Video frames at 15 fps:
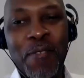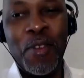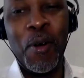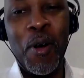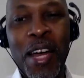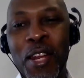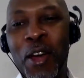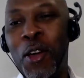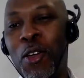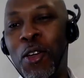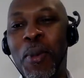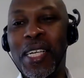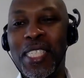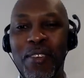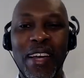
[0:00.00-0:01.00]
you. I know you
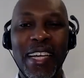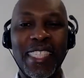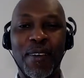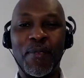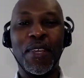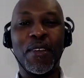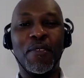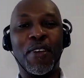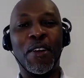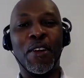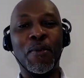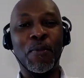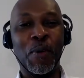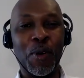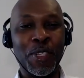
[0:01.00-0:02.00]
must have had something very
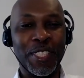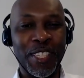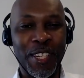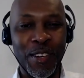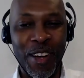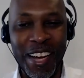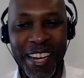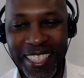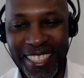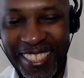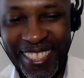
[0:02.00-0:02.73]
important to do, huh?